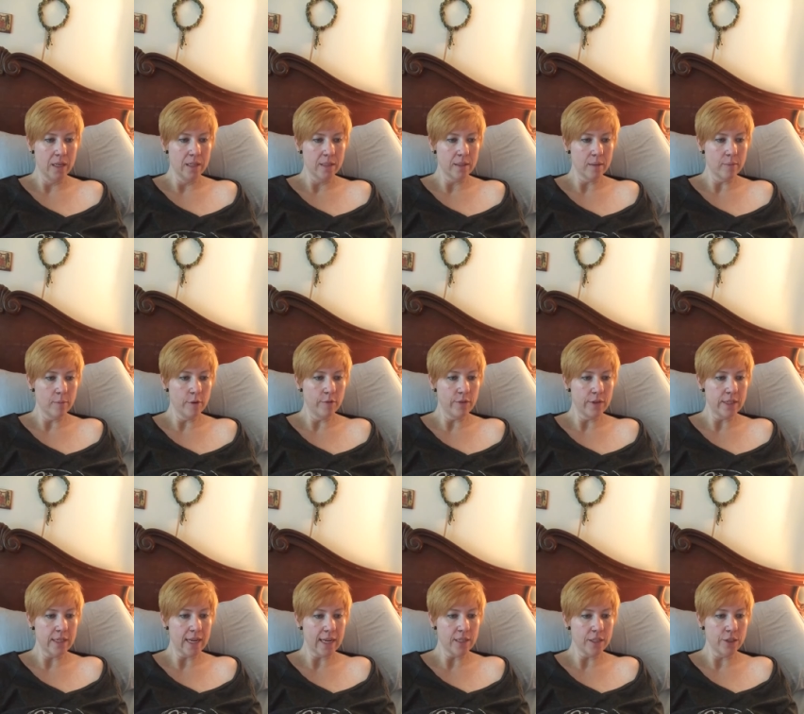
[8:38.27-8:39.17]
Some of her
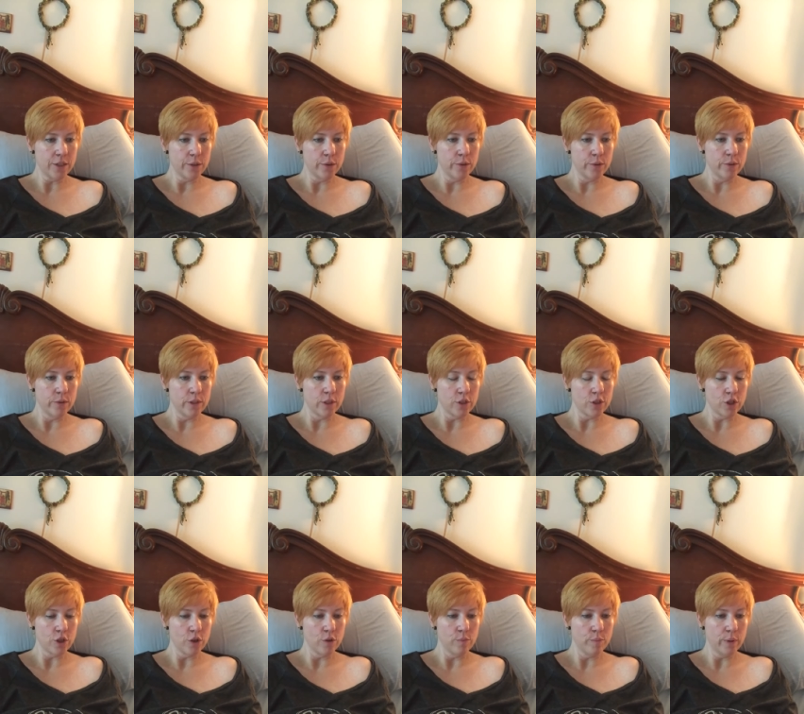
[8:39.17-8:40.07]
tattoos
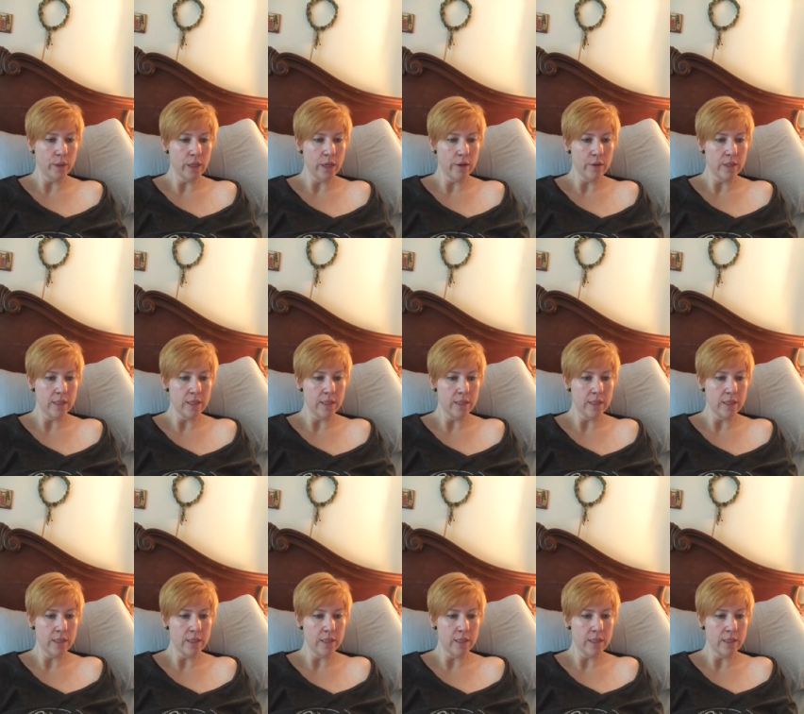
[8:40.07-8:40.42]
showed below